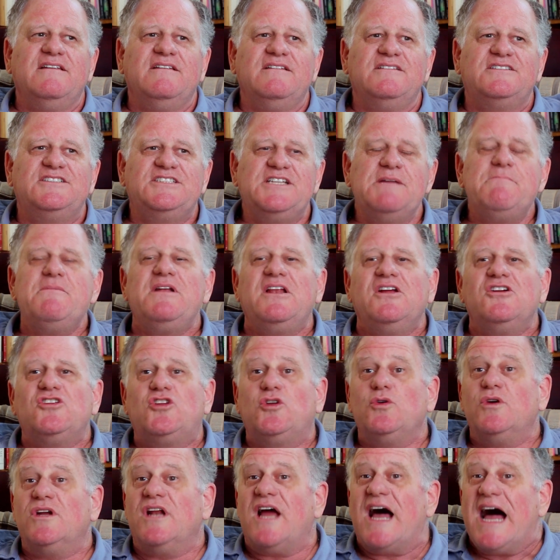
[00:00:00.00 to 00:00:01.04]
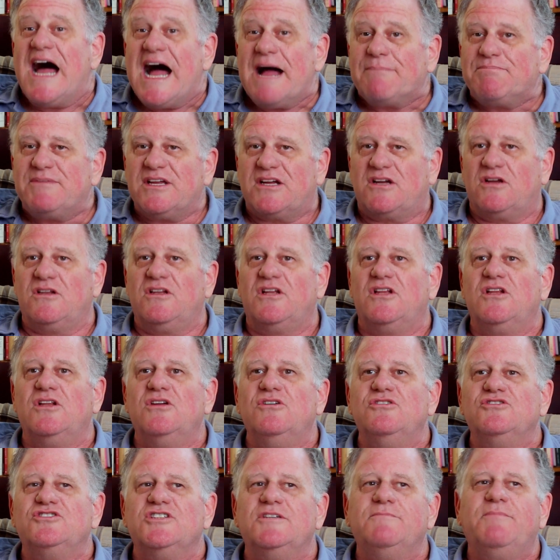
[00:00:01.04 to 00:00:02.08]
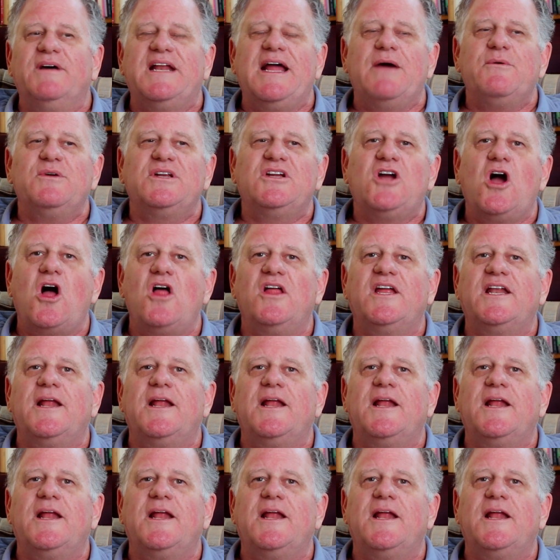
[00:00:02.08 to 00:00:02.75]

similar to an optical illusion, but I would call